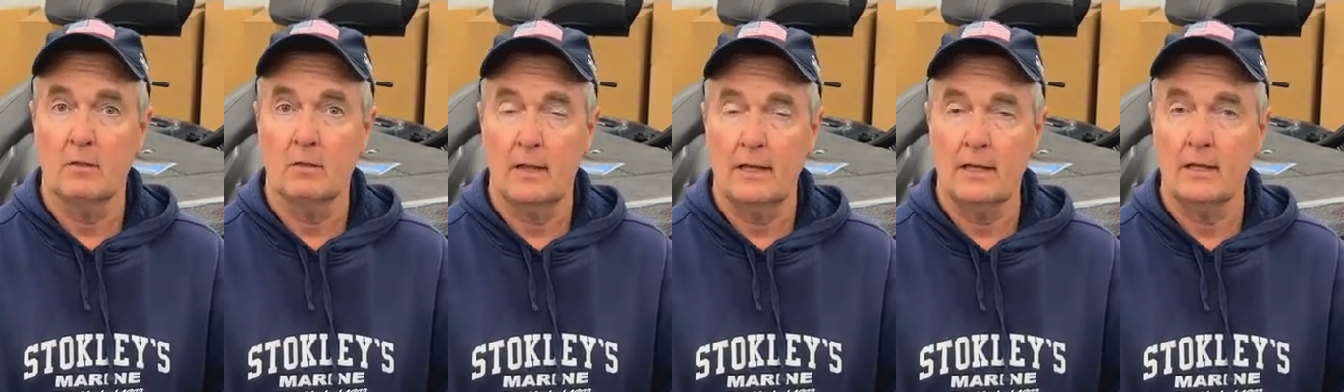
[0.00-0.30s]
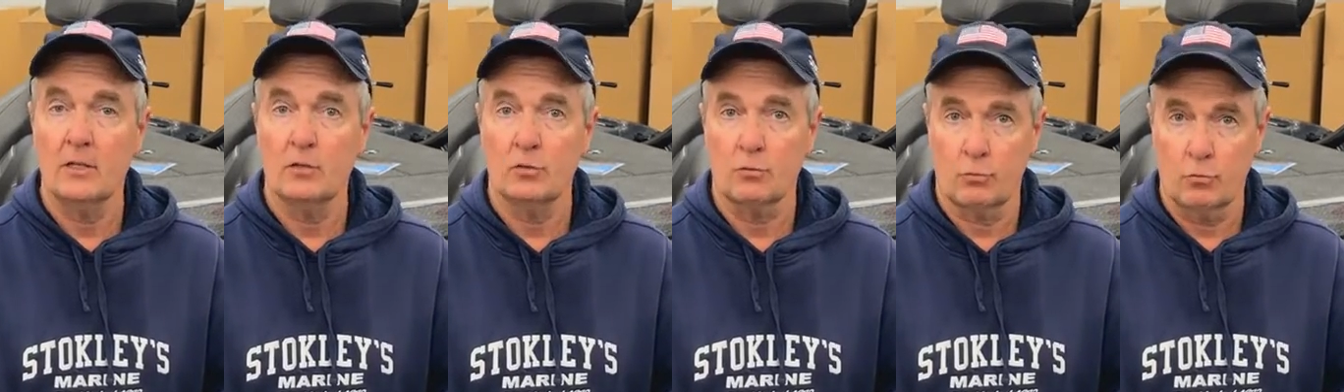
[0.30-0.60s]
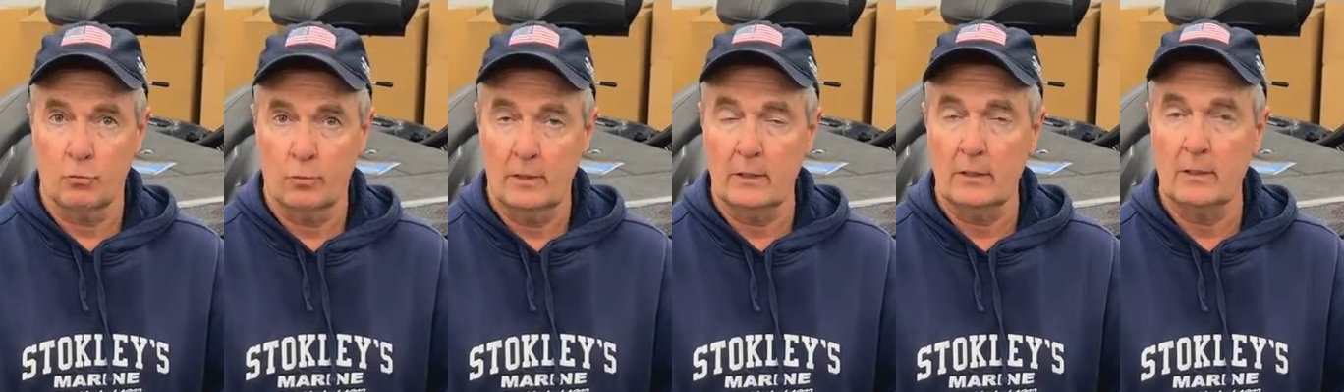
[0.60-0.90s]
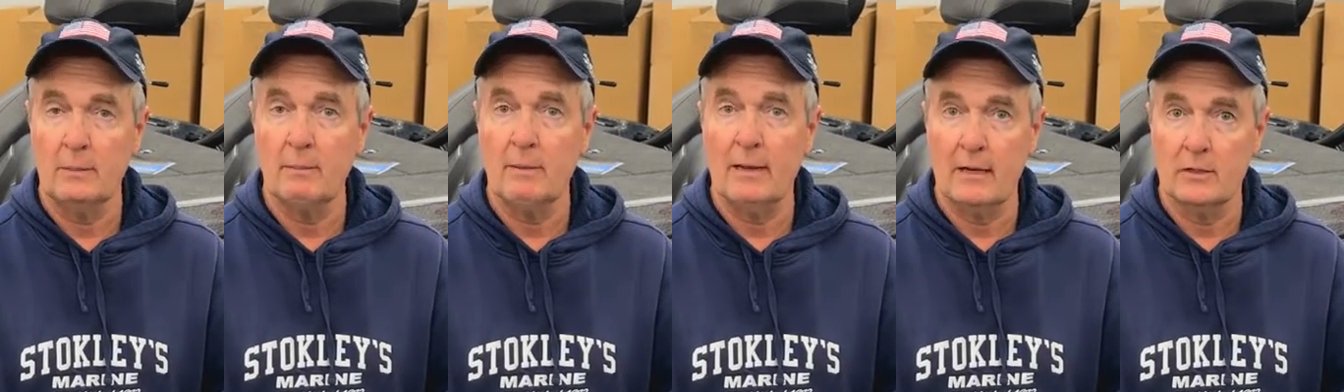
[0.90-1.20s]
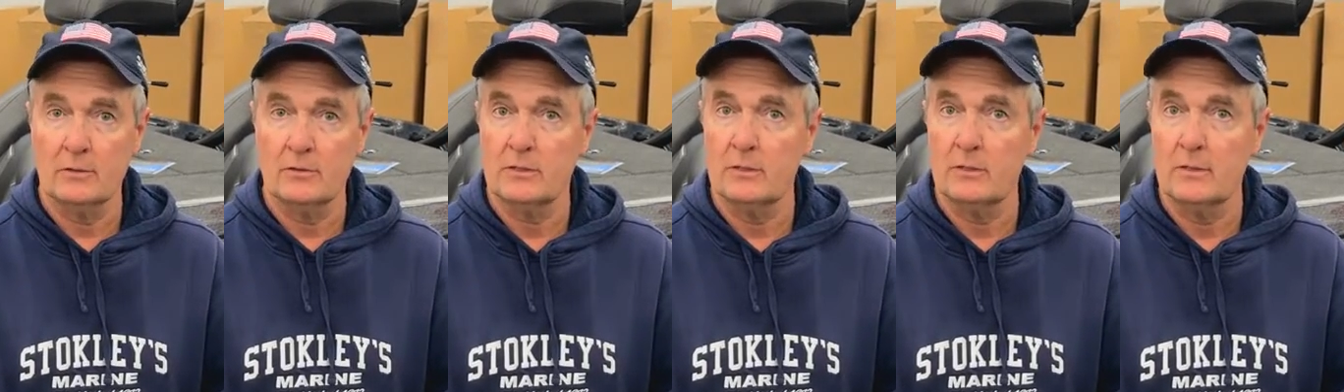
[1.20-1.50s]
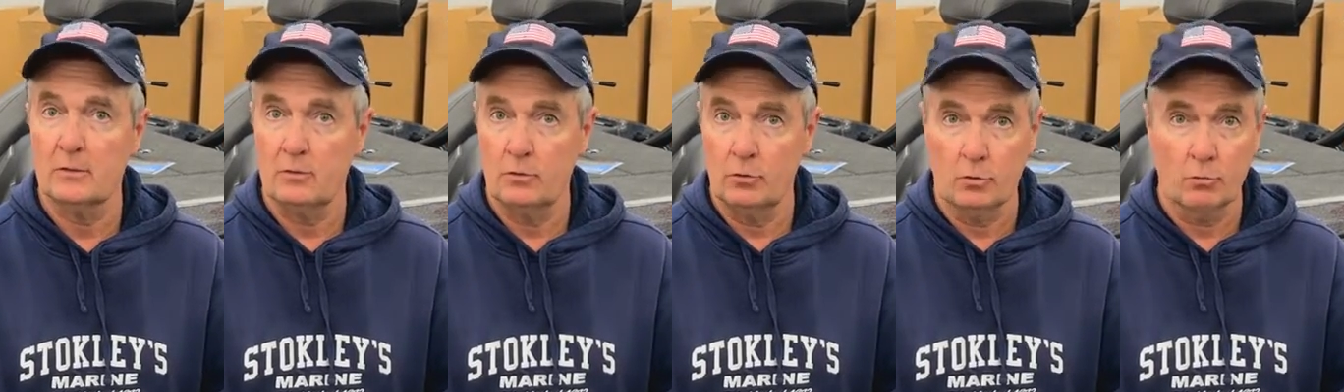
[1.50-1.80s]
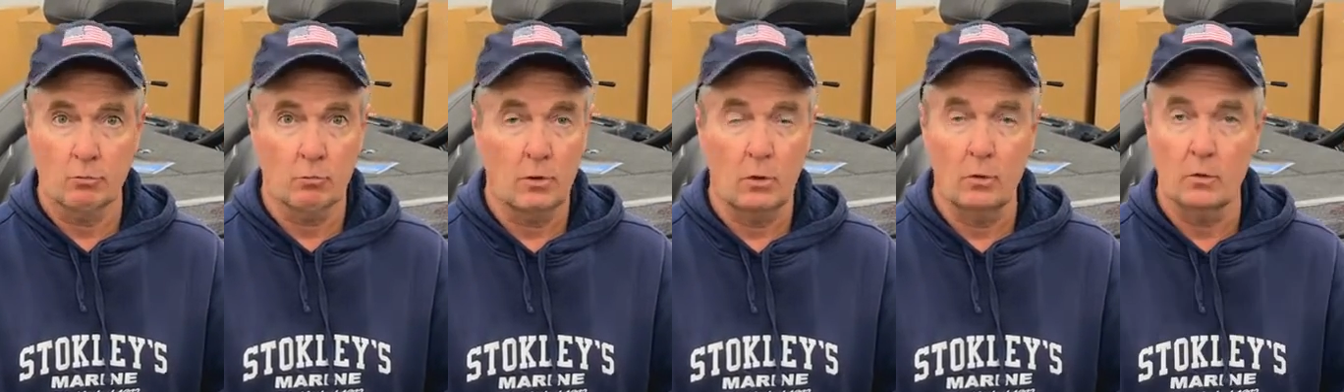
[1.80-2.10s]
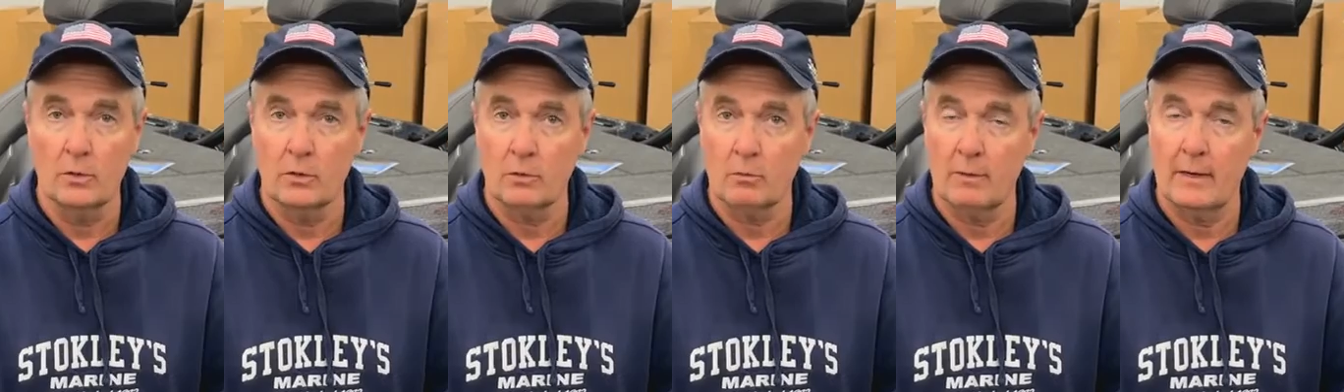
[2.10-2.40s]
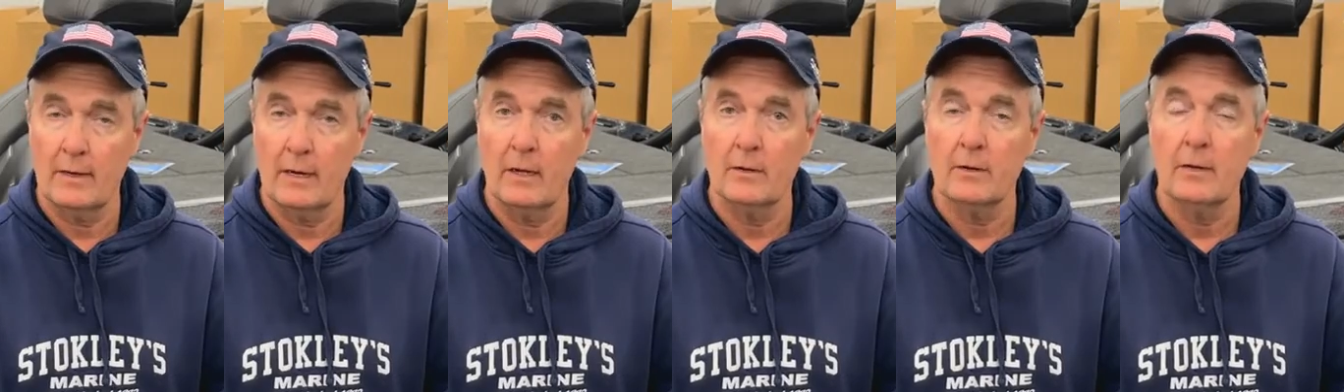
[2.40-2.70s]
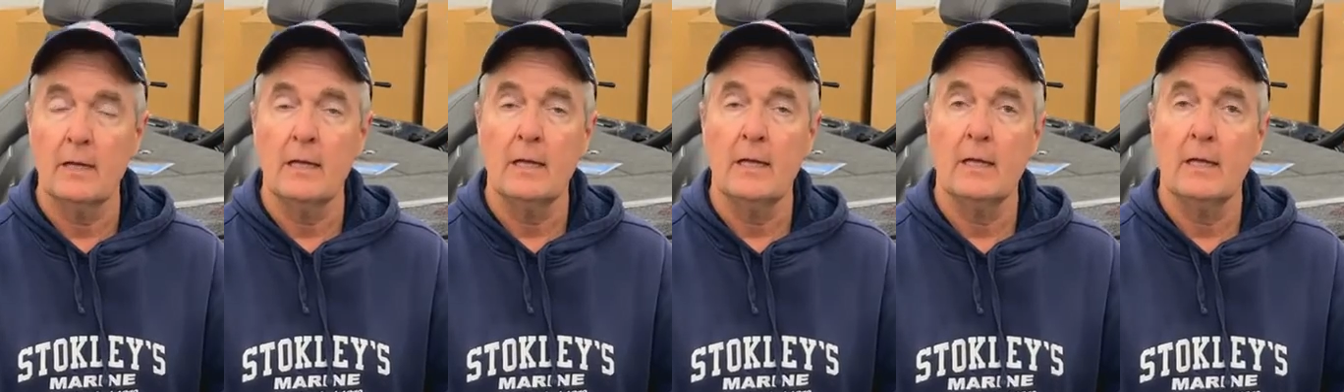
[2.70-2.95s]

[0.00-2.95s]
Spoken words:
lake is really bouncing and you're rolling around.